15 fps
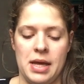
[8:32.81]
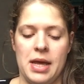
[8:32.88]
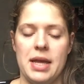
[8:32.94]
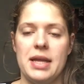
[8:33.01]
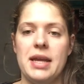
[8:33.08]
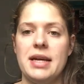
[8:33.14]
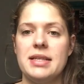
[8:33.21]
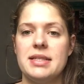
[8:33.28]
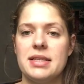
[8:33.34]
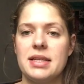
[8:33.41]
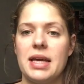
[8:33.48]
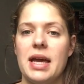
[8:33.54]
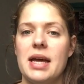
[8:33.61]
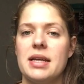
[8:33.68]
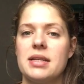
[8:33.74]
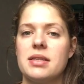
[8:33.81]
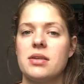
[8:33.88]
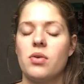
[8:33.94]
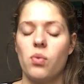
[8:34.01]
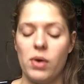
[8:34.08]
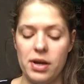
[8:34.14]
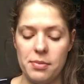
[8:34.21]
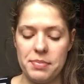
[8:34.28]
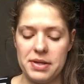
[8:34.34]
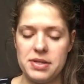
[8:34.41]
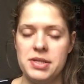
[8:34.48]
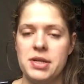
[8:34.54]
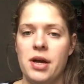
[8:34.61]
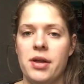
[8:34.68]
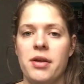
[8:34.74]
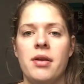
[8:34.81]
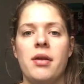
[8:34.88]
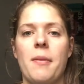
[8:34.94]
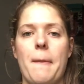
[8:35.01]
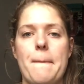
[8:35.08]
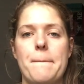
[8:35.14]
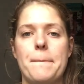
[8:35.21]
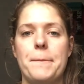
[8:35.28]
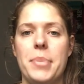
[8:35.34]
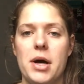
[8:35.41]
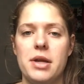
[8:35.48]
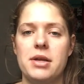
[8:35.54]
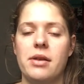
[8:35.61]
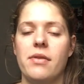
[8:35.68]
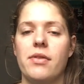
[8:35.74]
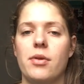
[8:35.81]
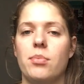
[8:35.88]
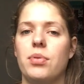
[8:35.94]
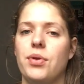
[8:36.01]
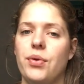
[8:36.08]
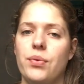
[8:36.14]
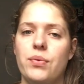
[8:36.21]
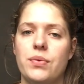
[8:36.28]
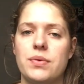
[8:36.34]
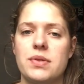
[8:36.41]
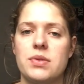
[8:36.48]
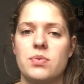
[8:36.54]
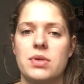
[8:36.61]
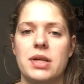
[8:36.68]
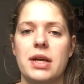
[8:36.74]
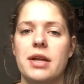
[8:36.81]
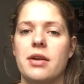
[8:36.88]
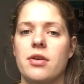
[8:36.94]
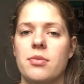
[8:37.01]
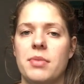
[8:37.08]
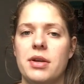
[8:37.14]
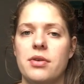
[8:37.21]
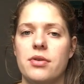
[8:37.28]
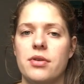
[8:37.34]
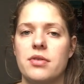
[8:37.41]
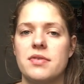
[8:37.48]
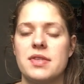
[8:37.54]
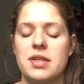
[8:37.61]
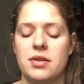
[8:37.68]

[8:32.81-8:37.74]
And I did get quite a bit done, but the blues were getting on my nerves.